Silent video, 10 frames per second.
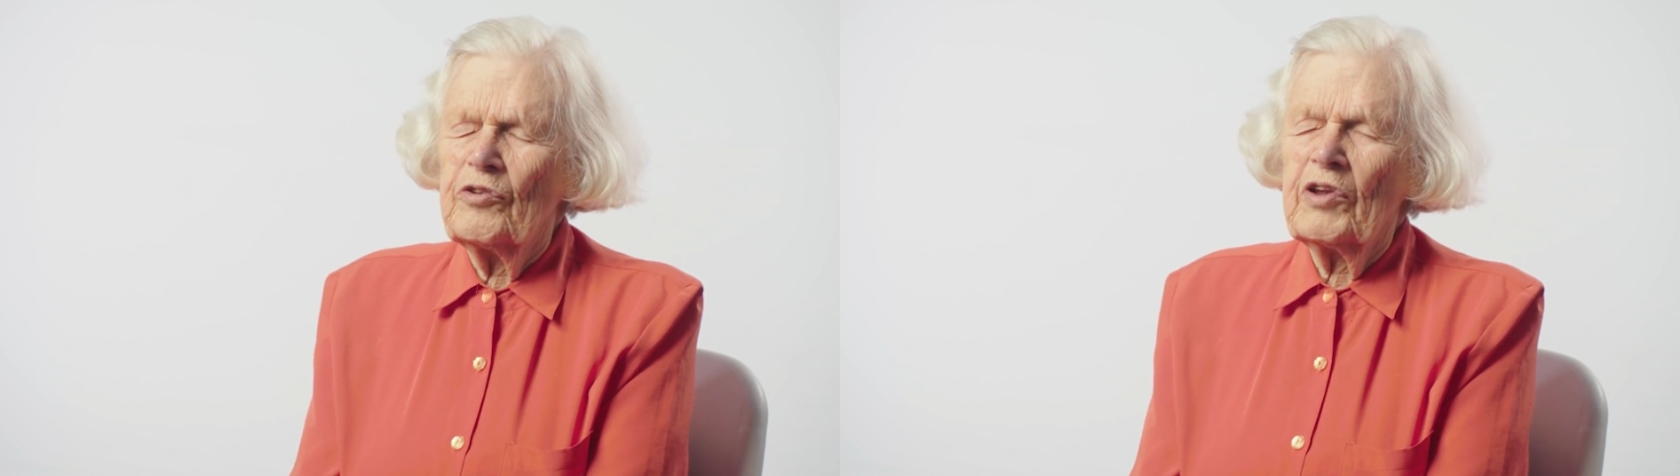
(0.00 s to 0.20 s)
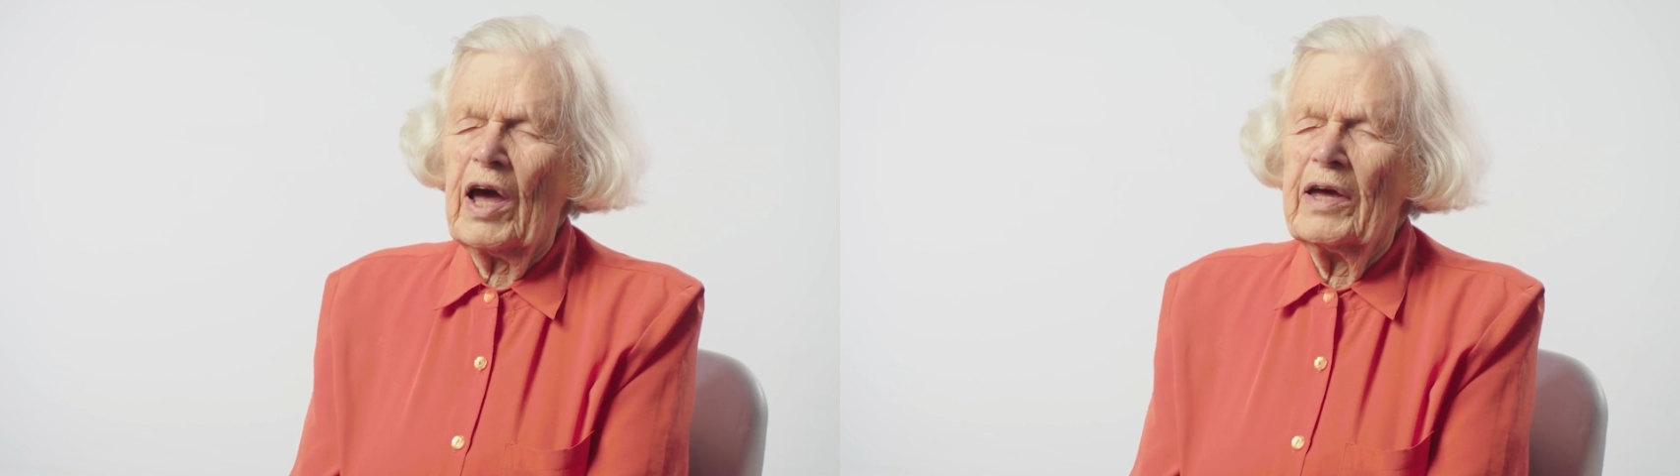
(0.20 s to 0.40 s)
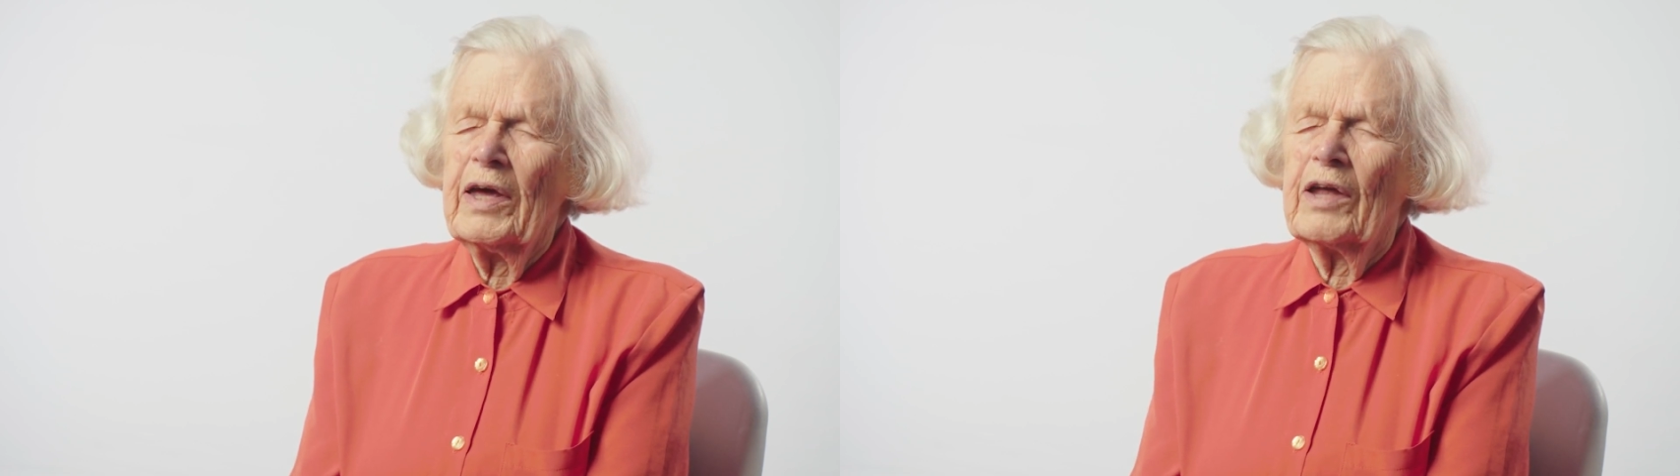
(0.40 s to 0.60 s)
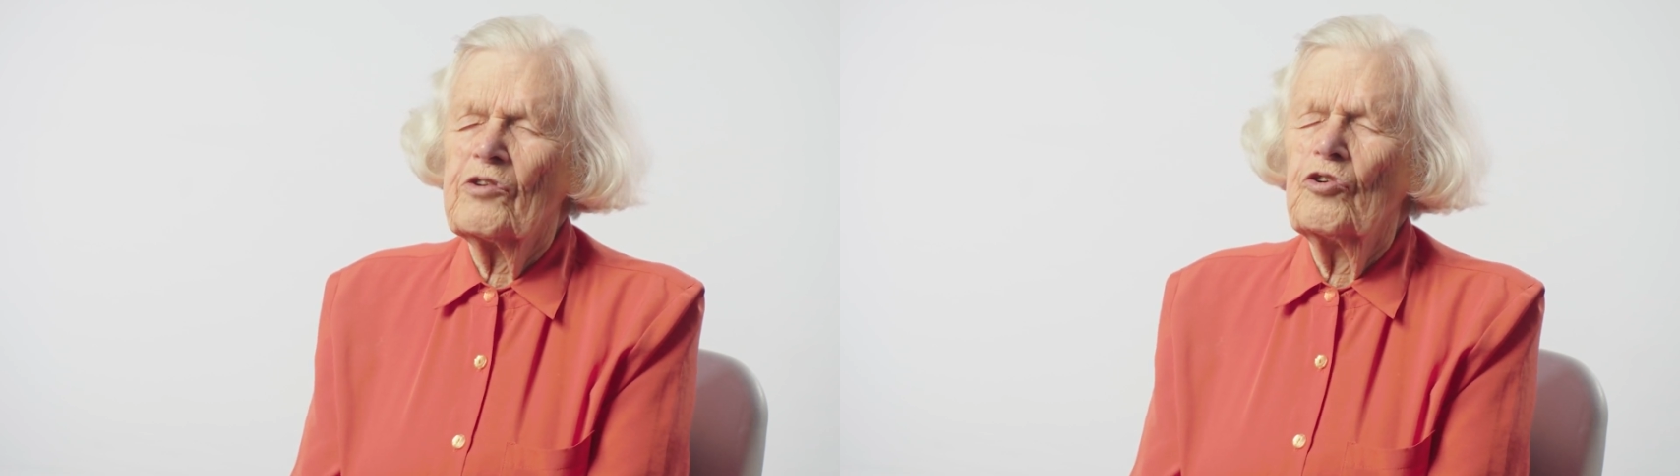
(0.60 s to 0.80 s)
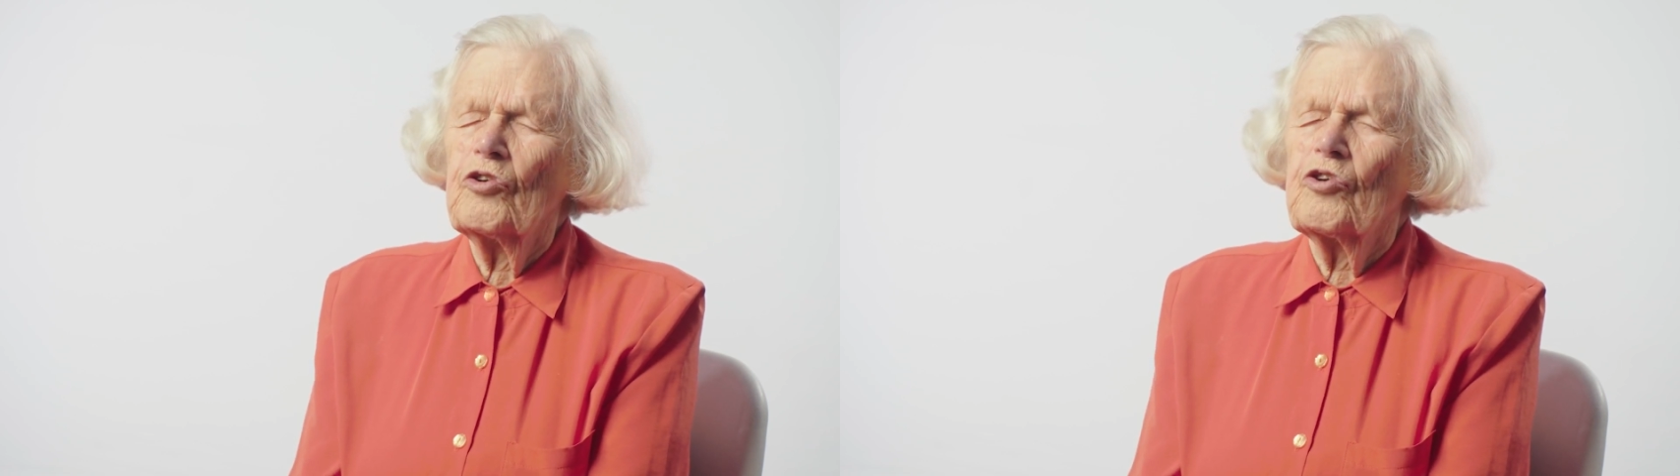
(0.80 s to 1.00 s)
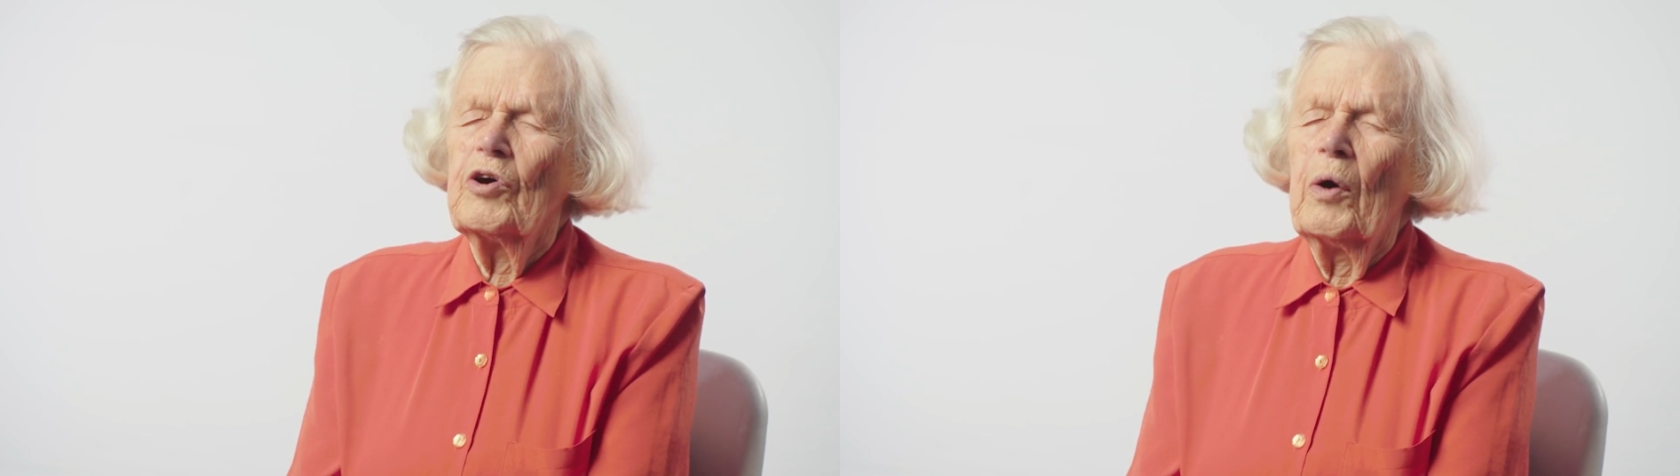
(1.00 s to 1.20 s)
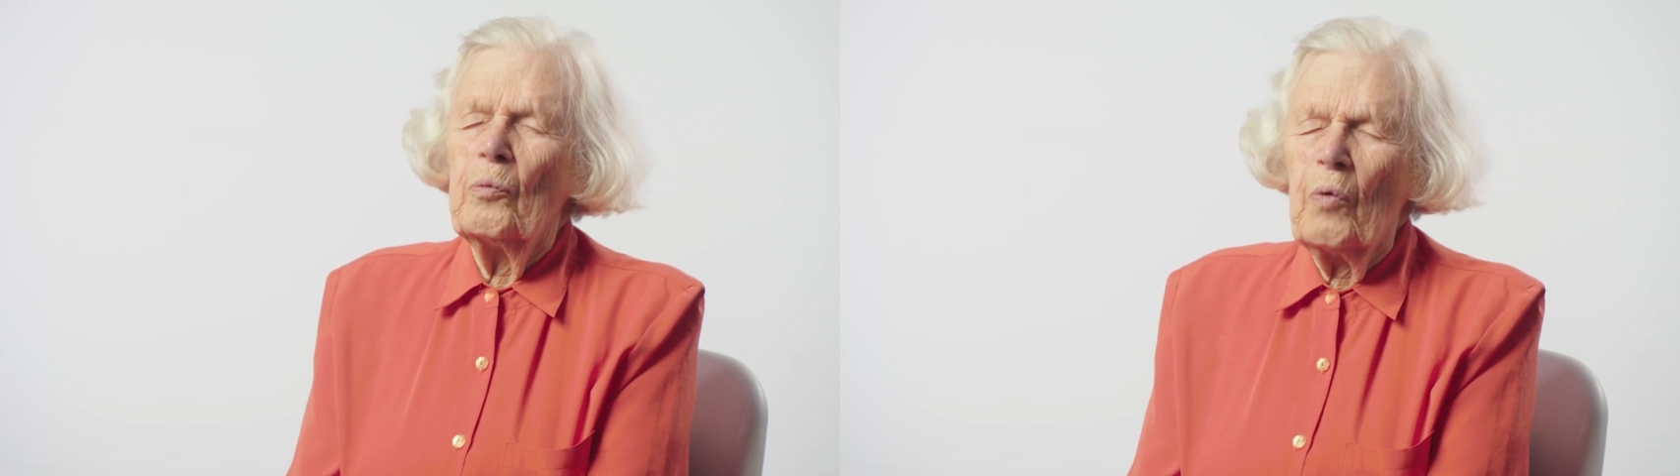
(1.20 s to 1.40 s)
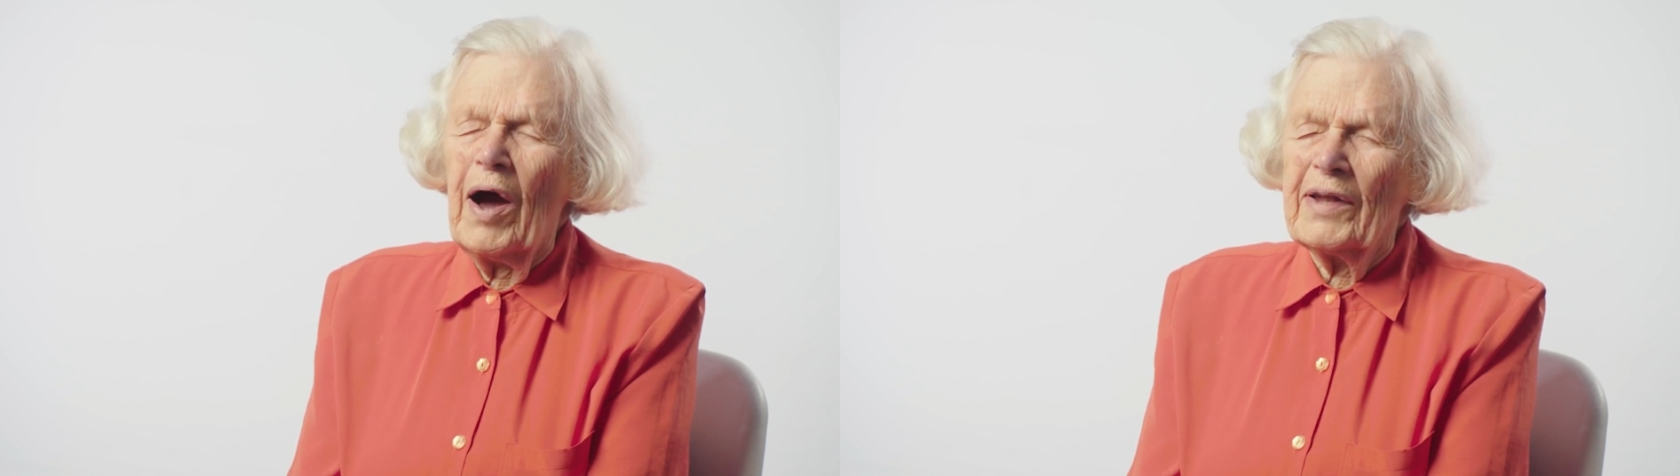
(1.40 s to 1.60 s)
that I had not
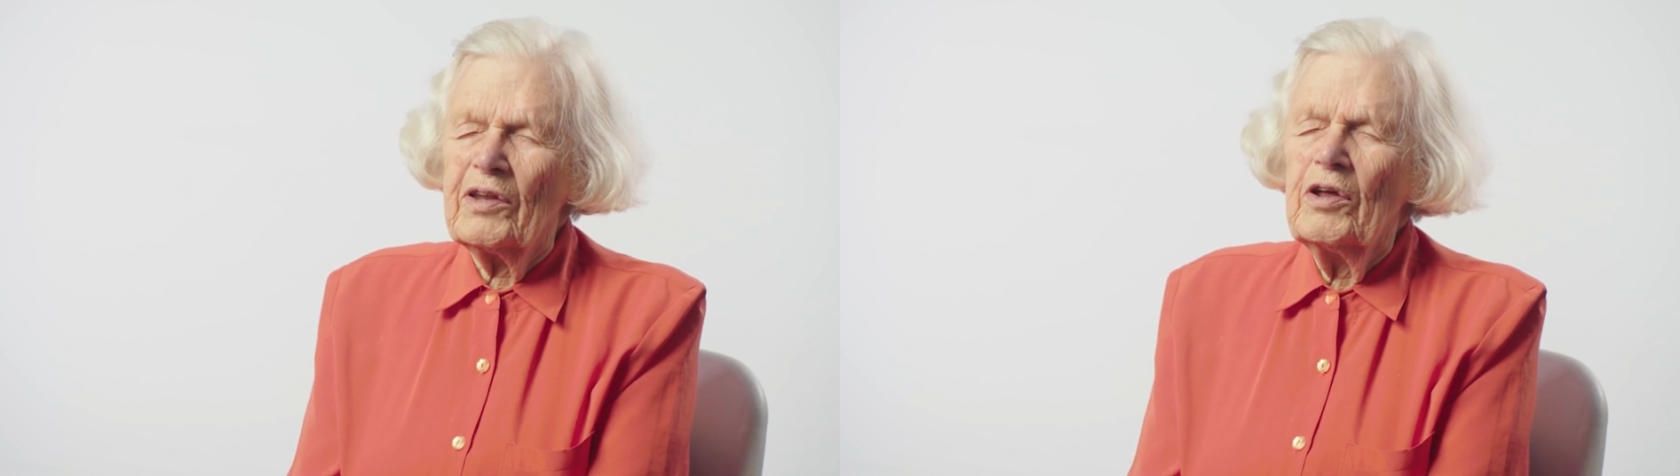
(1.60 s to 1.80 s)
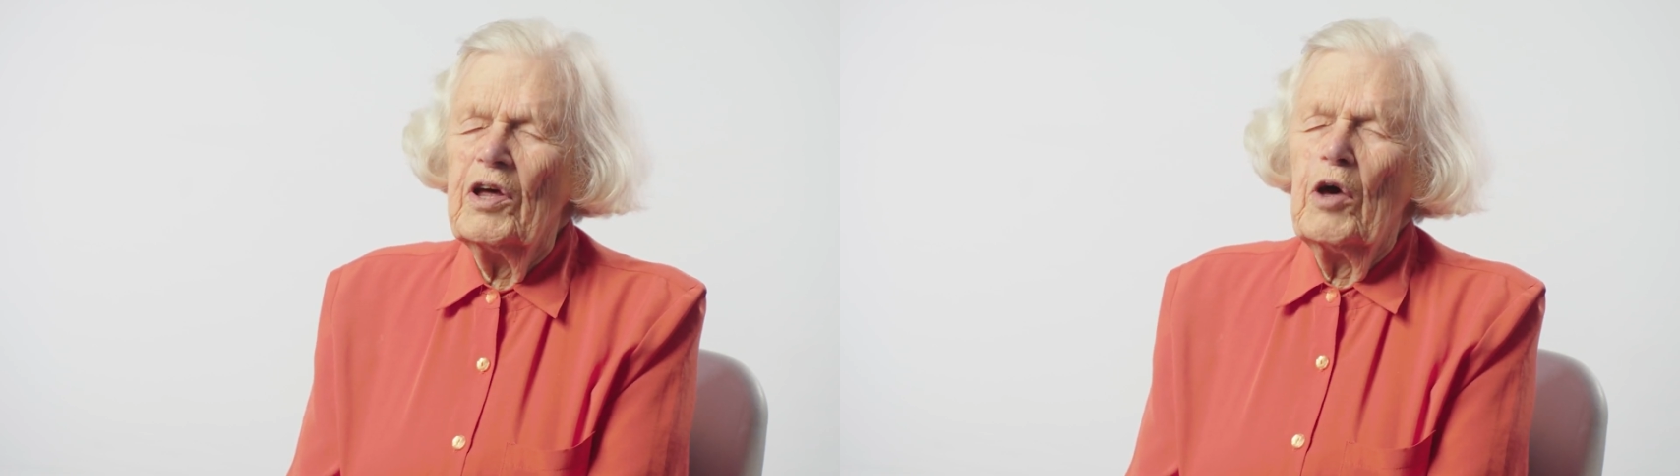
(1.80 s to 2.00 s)
one,